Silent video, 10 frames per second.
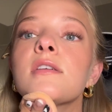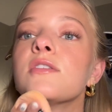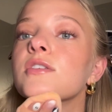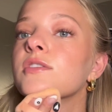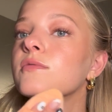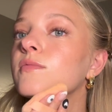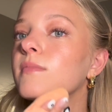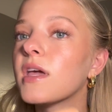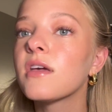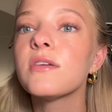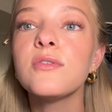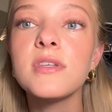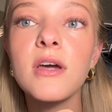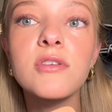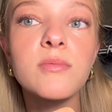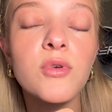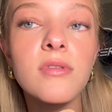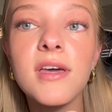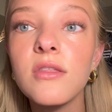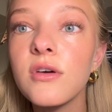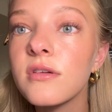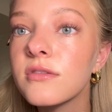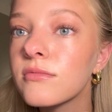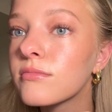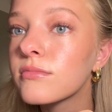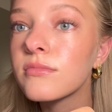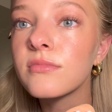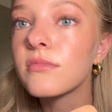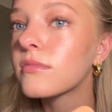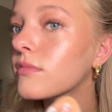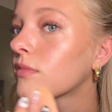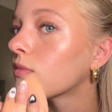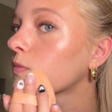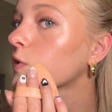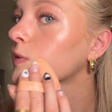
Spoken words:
just you see how smooth that looks? This